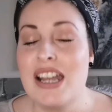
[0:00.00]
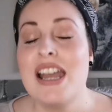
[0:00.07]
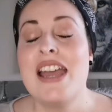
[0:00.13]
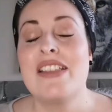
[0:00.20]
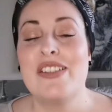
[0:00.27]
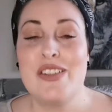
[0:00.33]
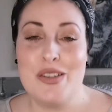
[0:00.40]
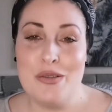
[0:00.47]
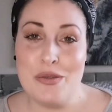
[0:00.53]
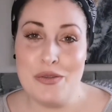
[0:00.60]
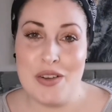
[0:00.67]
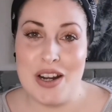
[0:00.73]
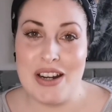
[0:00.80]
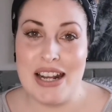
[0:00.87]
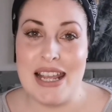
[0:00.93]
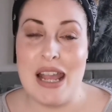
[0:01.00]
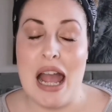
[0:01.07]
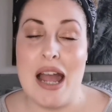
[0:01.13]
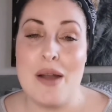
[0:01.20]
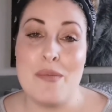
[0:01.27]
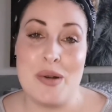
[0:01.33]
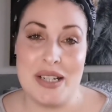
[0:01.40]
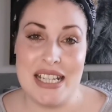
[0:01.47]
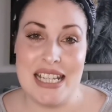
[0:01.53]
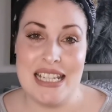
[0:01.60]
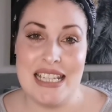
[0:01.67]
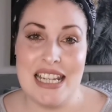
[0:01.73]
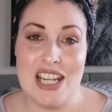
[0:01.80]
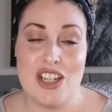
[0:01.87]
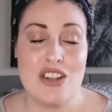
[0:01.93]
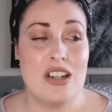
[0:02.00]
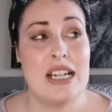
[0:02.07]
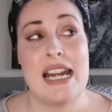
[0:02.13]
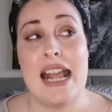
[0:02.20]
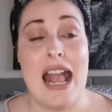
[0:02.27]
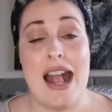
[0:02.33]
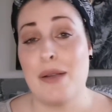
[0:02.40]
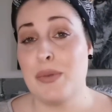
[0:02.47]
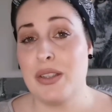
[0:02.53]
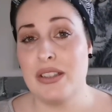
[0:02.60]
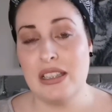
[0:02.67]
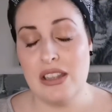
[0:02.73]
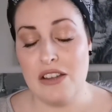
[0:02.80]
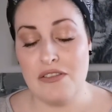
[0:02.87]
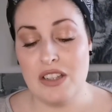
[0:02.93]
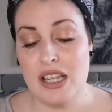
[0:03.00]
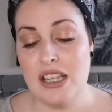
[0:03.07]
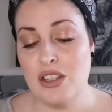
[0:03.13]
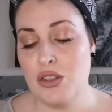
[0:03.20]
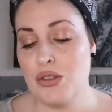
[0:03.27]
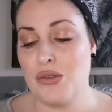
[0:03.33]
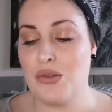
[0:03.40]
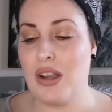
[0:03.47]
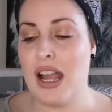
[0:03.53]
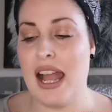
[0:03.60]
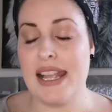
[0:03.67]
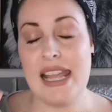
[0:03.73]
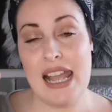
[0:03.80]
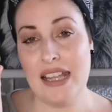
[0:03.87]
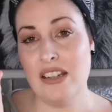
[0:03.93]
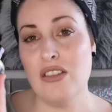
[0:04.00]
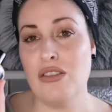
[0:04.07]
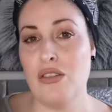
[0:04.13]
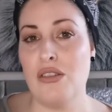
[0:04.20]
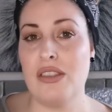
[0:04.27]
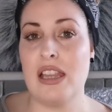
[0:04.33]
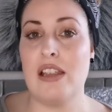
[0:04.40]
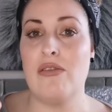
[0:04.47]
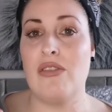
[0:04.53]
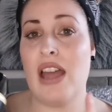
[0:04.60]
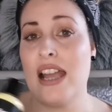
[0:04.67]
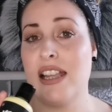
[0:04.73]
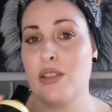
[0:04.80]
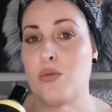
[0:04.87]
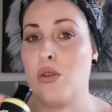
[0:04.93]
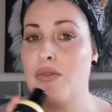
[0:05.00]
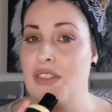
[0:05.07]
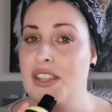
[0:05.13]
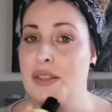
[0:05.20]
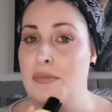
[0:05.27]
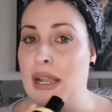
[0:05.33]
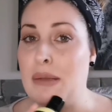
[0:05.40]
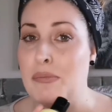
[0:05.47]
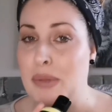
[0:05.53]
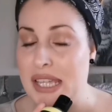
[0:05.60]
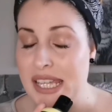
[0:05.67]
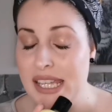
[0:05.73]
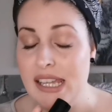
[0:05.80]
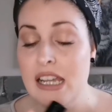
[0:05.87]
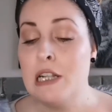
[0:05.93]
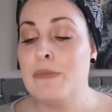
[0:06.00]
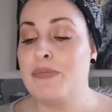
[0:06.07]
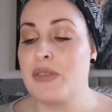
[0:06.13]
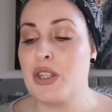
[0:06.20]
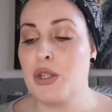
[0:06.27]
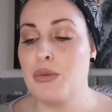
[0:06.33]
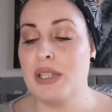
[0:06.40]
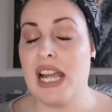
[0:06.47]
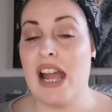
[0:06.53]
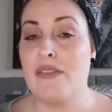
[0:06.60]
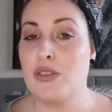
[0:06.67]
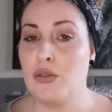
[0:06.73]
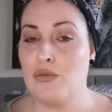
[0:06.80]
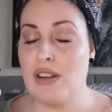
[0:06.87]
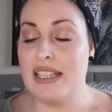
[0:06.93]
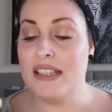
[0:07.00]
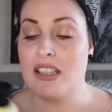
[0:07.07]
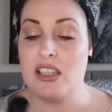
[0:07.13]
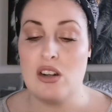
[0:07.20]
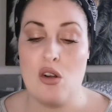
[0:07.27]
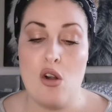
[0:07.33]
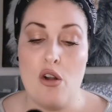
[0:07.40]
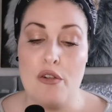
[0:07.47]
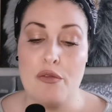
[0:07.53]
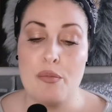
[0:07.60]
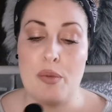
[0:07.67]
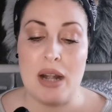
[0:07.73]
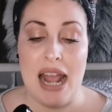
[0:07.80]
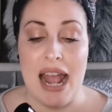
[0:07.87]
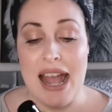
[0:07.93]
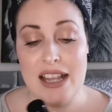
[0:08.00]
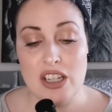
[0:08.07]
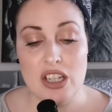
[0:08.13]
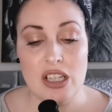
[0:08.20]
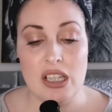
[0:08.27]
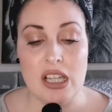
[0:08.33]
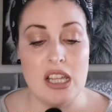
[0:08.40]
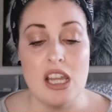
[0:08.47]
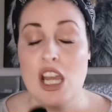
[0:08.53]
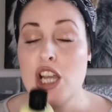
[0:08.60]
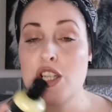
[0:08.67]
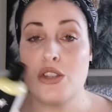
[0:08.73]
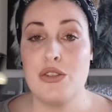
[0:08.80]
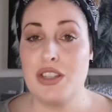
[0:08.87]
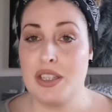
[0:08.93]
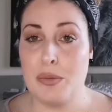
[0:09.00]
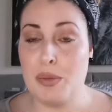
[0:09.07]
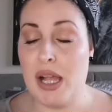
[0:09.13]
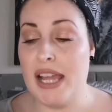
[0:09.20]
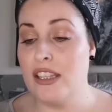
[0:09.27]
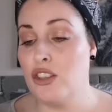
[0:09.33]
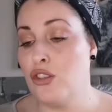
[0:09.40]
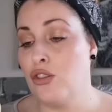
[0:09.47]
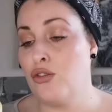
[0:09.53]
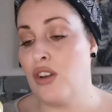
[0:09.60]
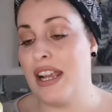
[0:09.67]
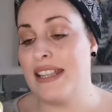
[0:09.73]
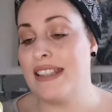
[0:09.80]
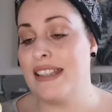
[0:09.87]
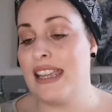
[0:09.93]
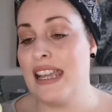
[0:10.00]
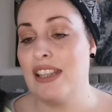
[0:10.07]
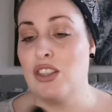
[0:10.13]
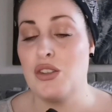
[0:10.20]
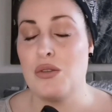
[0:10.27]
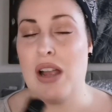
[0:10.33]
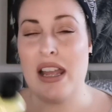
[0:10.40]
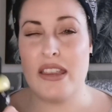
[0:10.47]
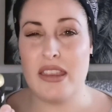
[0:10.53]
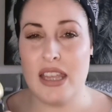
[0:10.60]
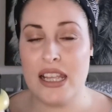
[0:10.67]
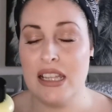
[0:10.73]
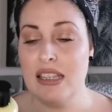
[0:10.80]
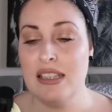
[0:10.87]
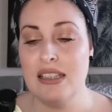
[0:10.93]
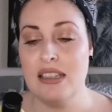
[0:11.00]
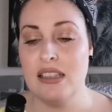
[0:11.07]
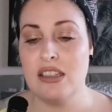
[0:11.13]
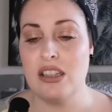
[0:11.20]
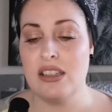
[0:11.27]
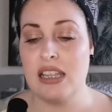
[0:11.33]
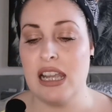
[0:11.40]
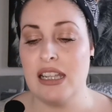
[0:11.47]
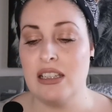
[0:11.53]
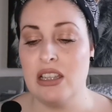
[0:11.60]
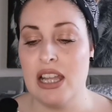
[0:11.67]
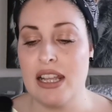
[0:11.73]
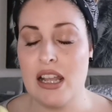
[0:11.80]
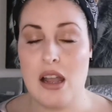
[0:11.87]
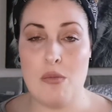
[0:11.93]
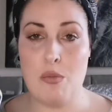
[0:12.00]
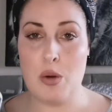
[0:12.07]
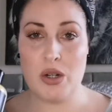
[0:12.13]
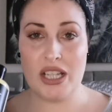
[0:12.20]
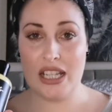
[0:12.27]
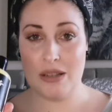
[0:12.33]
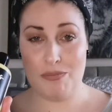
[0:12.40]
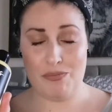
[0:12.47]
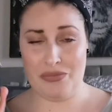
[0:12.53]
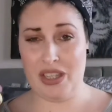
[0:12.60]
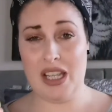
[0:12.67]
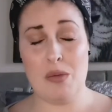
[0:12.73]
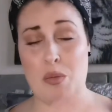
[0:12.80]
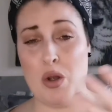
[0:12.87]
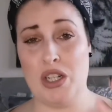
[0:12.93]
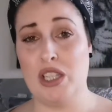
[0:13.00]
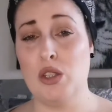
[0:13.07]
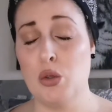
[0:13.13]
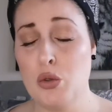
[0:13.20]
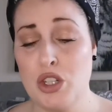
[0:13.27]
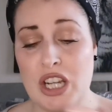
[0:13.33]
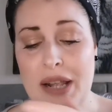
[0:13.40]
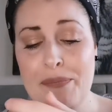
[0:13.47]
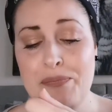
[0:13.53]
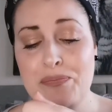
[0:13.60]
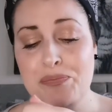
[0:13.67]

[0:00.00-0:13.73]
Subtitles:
the Snow Fairy body conditioner, and I absolutely loved it. So I kind of thought that that's what this might be, that you would have to rinse it off, but actually you just apply this to dry skin. So I think this is just kind of like a body lotion.